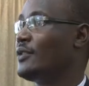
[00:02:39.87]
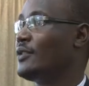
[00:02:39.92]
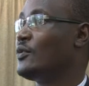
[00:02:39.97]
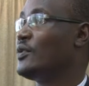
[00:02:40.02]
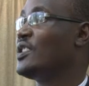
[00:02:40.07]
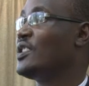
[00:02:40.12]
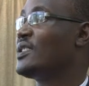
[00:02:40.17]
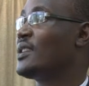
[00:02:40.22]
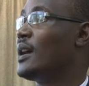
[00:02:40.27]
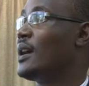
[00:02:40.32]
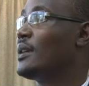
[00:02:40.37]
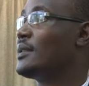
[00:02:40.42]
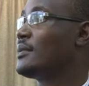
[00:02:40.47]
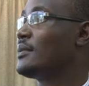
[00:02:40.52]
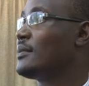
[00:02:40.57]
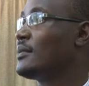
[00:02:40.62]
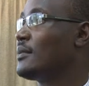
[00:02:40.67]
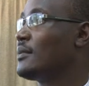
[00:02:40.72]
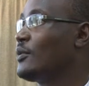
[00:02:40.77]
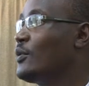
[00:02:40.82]
to
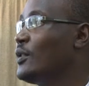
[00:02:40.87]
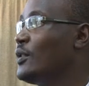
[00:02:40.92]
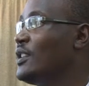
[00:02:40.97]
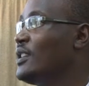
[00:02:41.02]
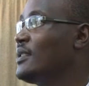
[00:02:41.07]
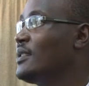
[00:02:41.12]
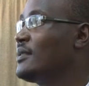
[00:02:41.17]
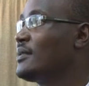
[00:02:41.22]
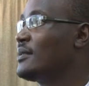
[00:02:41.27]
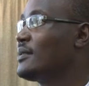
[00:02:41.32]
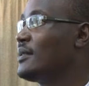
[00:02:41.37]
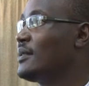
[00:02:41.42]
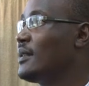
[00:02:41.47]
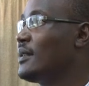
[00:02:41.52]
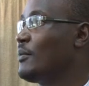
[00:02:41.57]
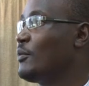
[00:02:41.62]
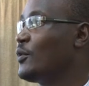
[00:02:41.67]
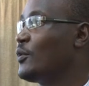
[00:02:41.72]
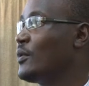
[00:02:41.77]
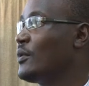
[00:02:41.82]
discuss colleagues
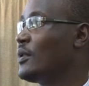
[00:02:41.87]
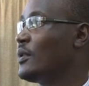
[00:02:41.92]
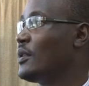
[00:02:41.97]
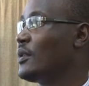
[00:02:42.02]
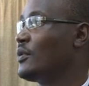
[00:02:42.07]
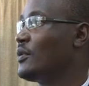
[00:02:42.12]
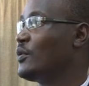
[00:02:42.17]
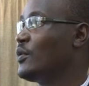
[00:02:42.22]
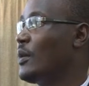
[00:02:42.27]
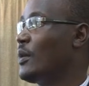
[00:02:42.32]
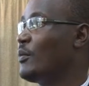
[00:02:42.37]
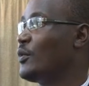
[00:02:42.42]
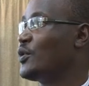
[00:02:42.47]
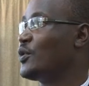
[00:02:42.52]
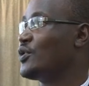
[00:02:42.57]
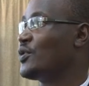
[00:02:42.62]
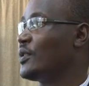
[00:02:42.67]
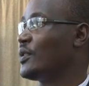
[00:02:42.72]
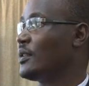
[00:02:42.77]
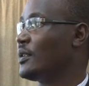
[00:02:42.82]
in through a
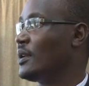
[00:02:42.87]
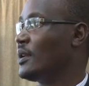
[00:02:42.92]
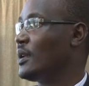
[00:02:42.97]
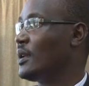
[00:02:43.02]
motion.